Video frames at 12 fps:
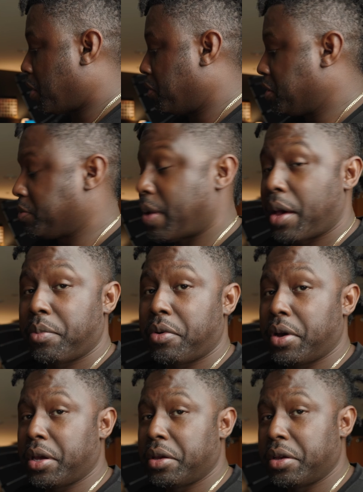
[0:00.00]
on this bad
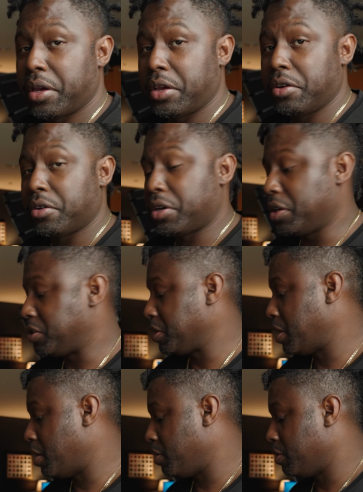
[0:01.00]
boy, and you're good to
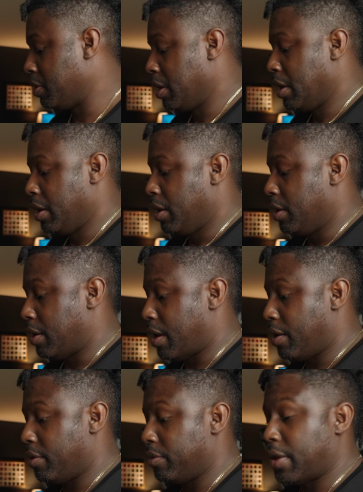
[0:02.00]
go.
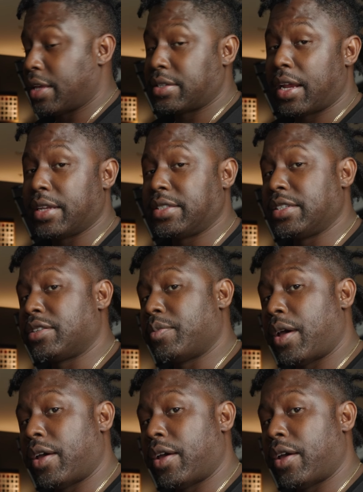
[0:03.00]
Now, that's not a system